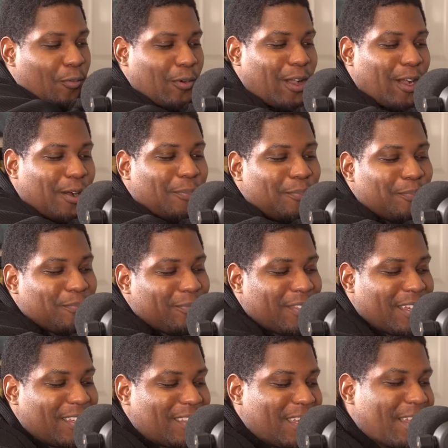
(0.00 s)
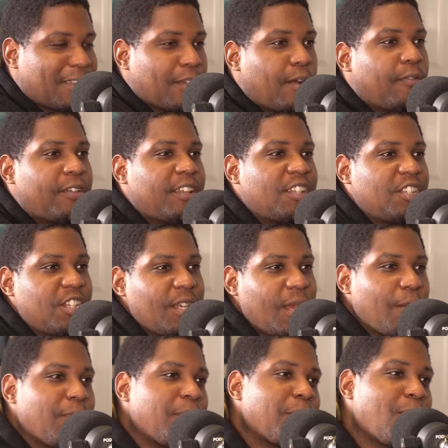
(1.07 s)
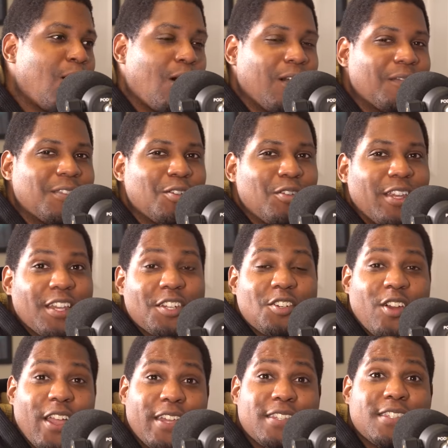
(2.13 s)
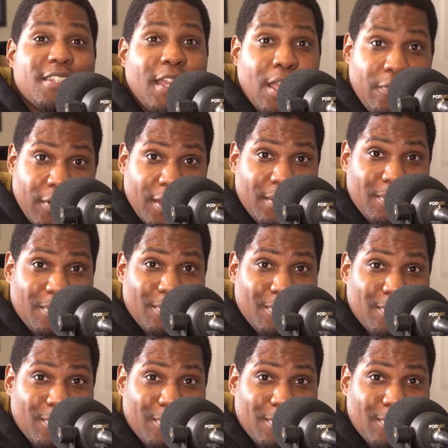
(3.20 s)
Well, they sent over the GM from Call of Duty to try and save it.